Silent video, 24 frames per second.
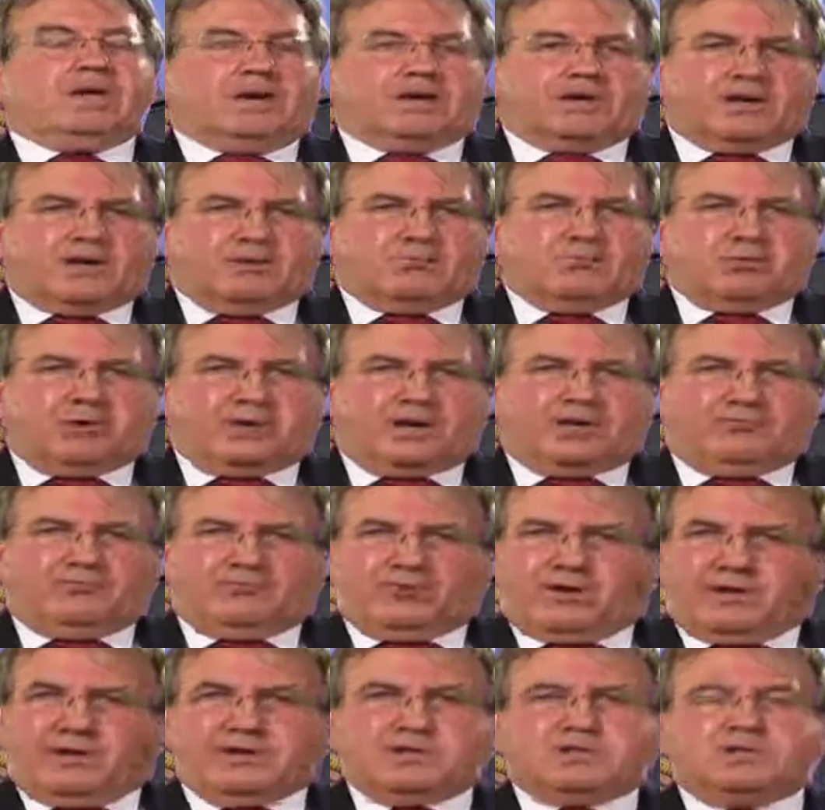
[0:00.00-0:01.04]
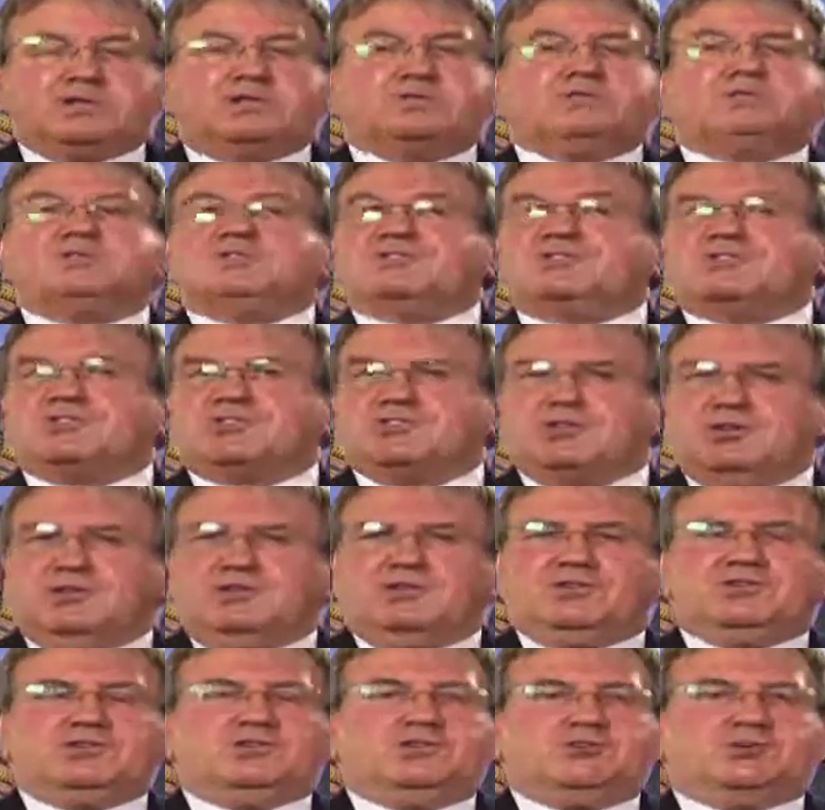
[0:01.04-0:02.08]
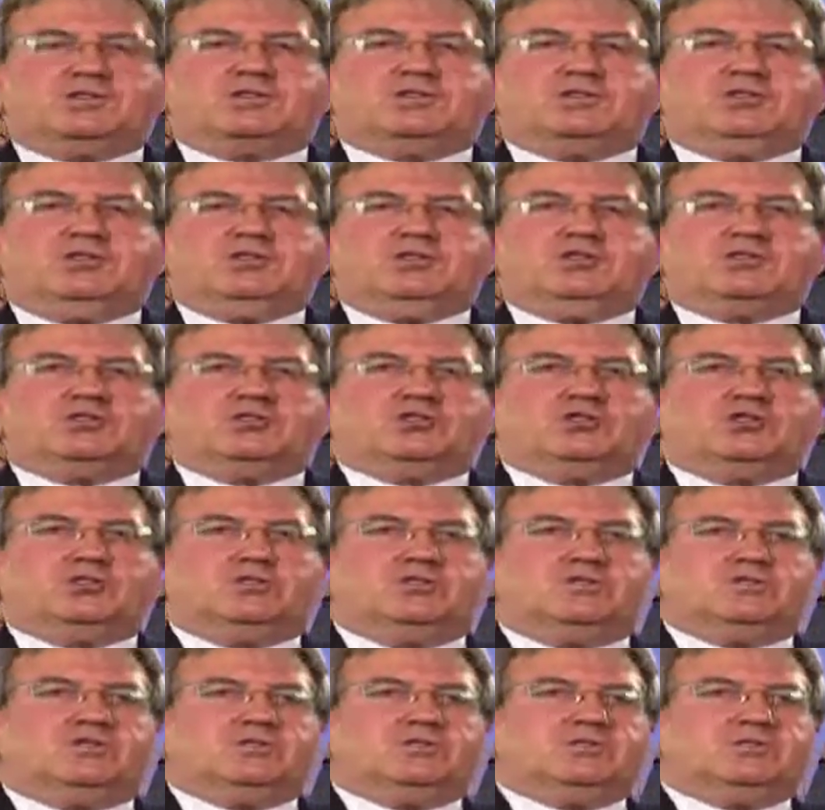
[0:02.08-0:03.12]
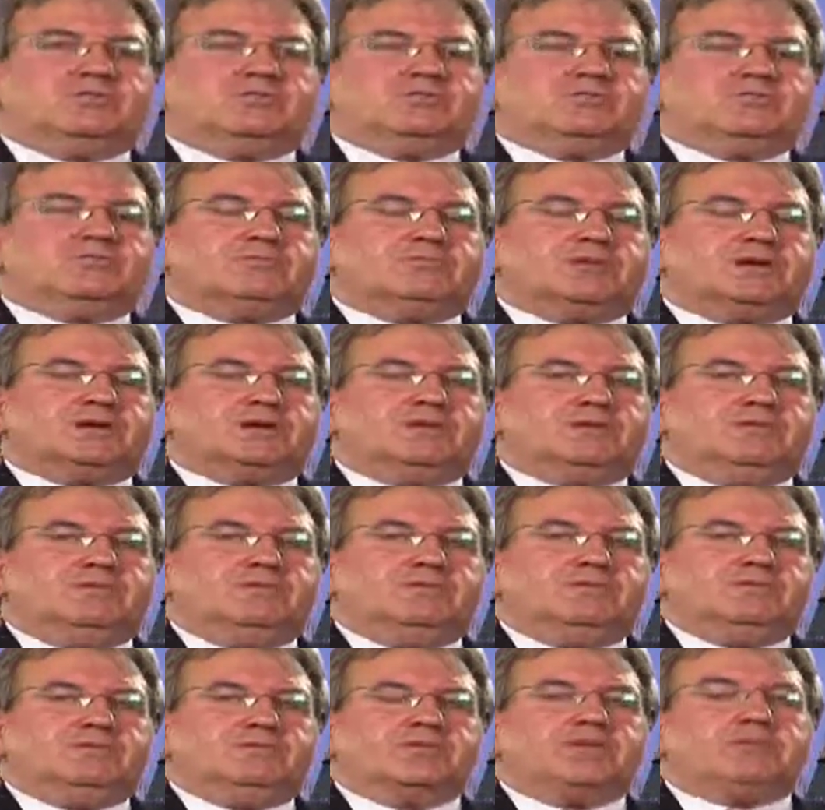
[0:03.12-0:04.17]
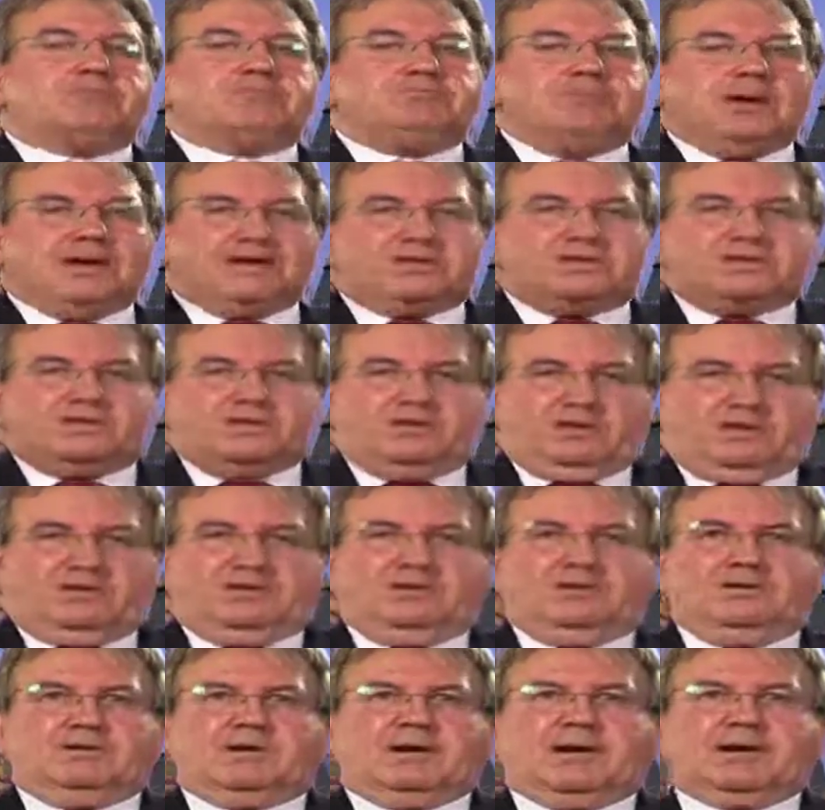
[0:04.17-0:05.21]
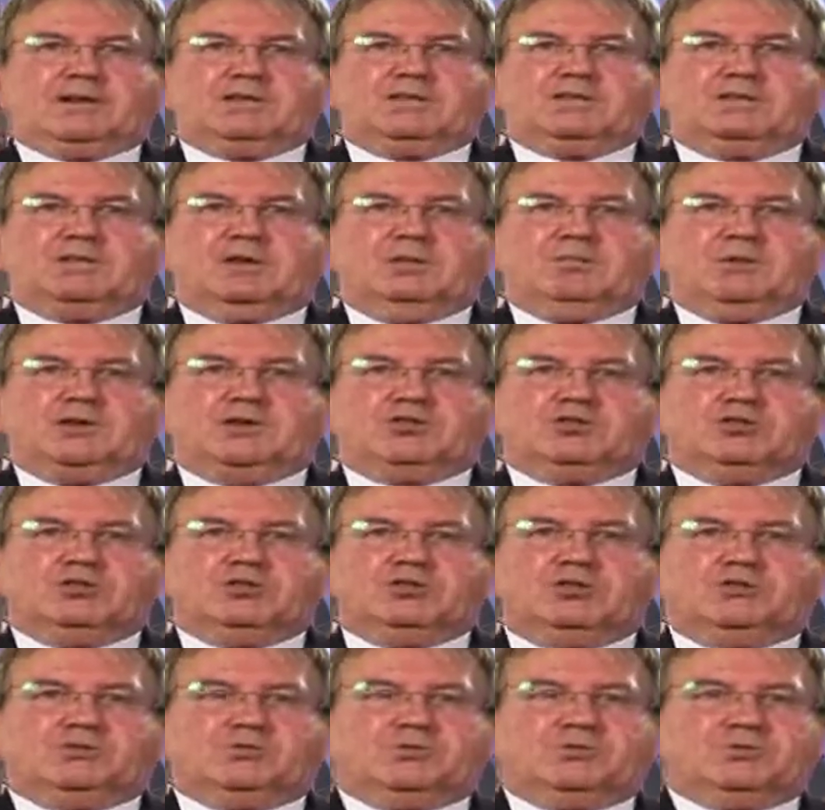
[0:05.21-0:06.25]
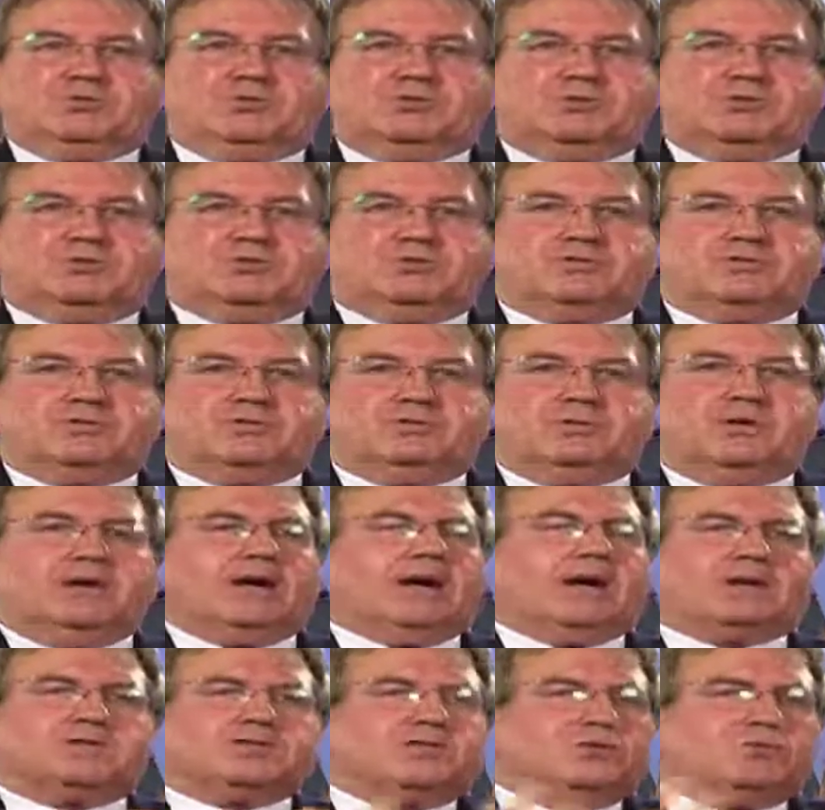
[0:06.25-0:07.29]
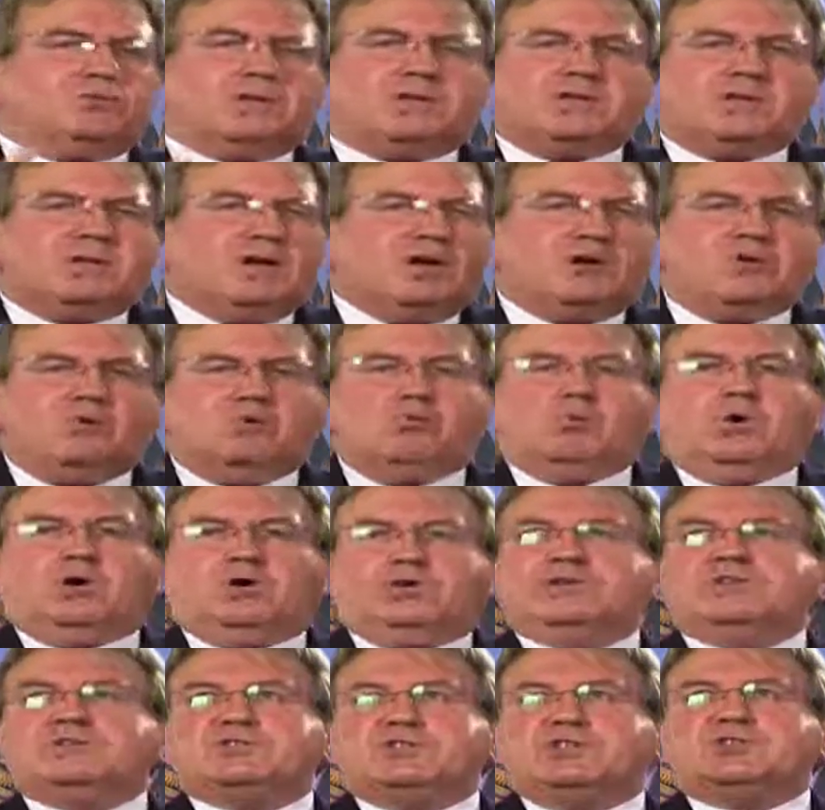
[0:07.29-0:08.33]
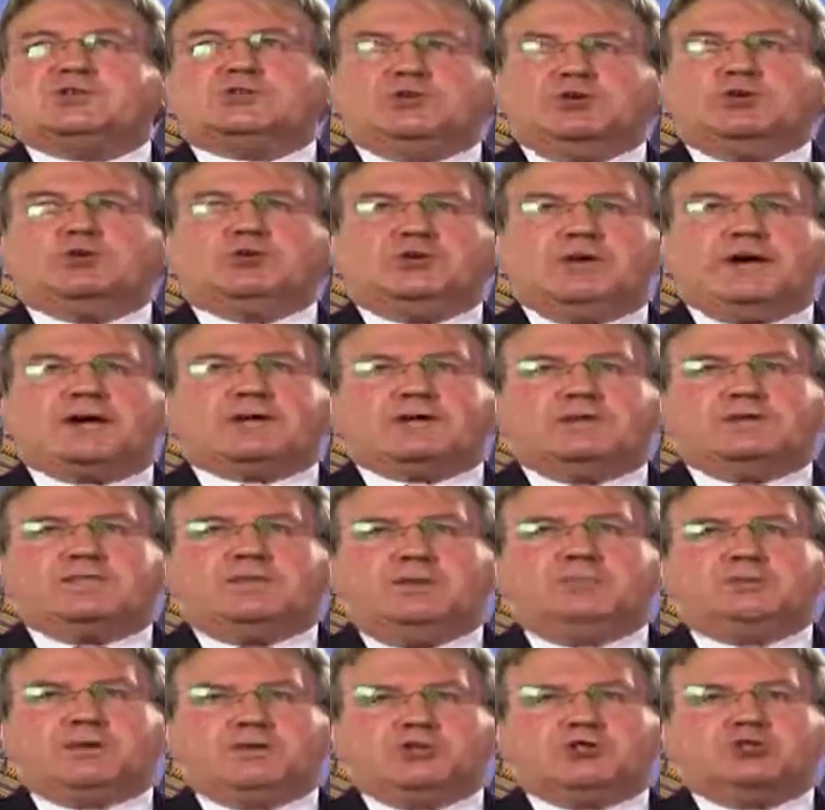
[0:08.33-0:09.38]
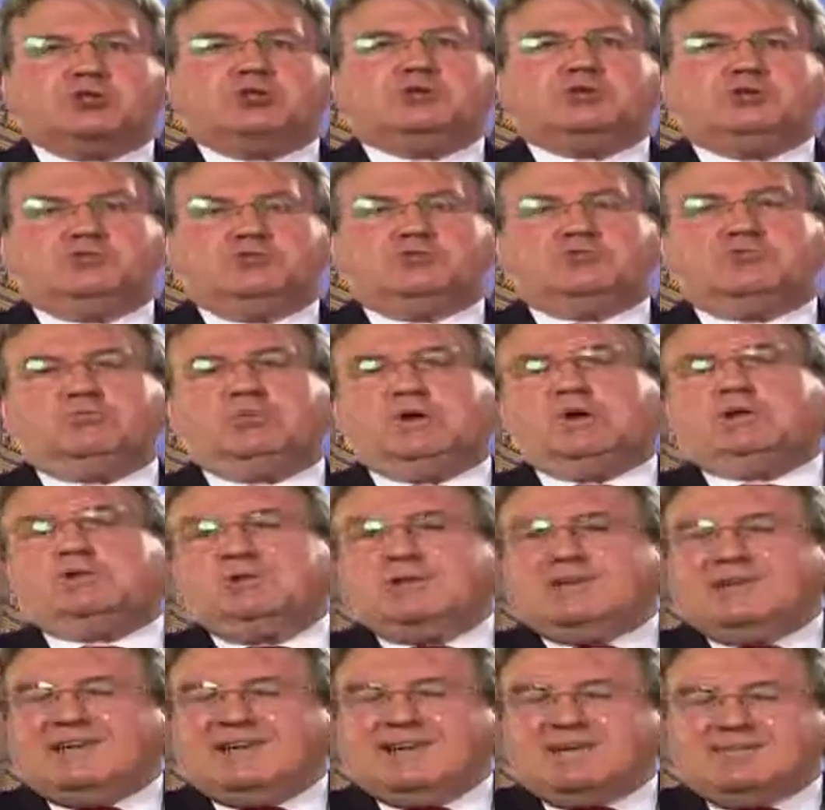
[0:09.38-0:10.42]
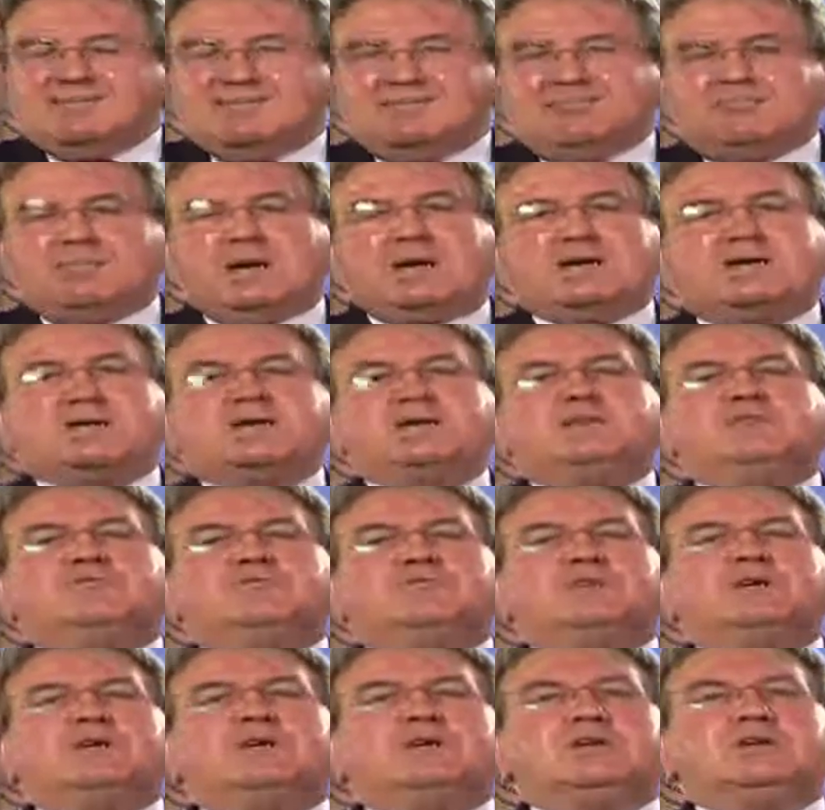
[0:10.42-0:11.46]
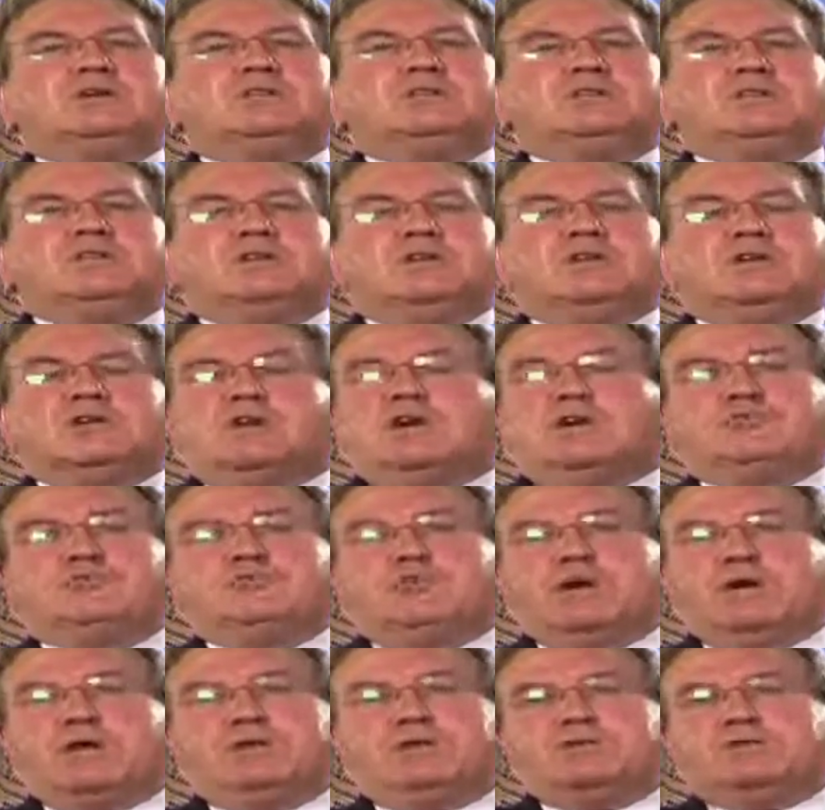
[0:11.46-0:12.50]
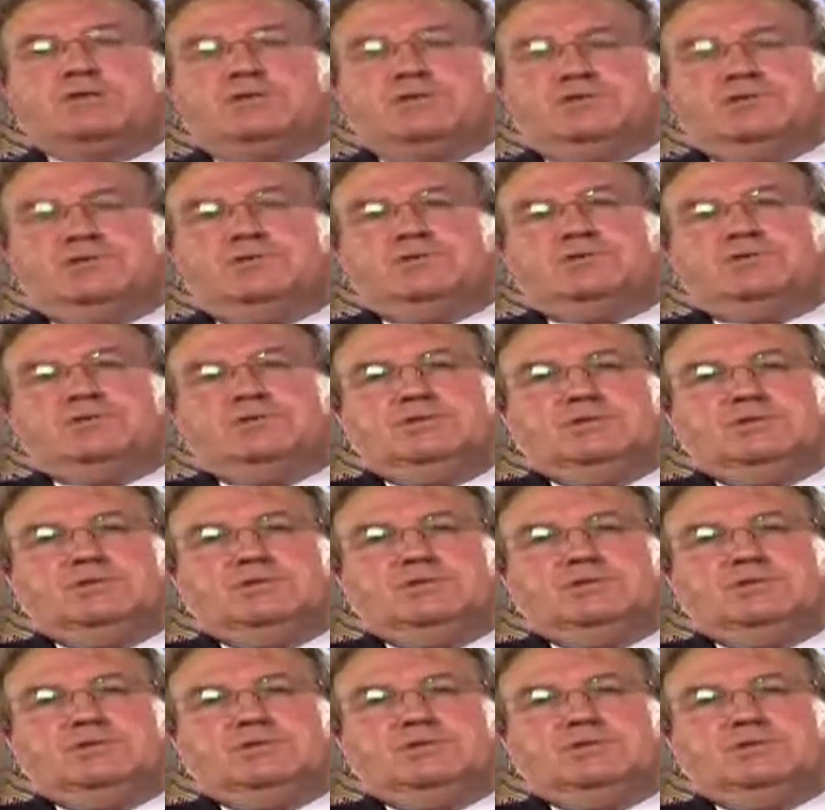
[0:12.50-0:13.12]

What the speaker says: And I would advise you to start your search in the better academic journals. How do we know what is a good academic journal? Well, many of these are rated